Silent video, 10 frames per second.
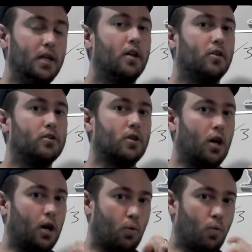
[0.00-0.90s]
there's
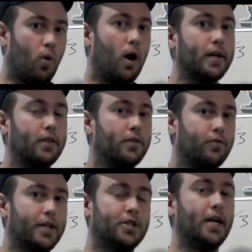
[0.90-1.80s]
a 1 in
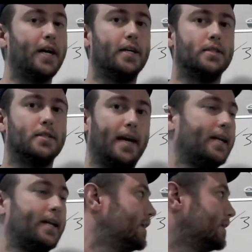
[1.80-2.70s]
3 chance that
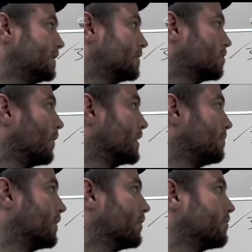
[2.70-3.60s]
it is going to be
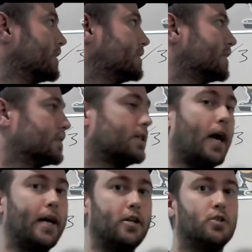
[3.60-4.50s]
a 3, 6,
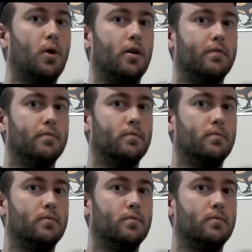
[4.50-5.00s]
9, or 12.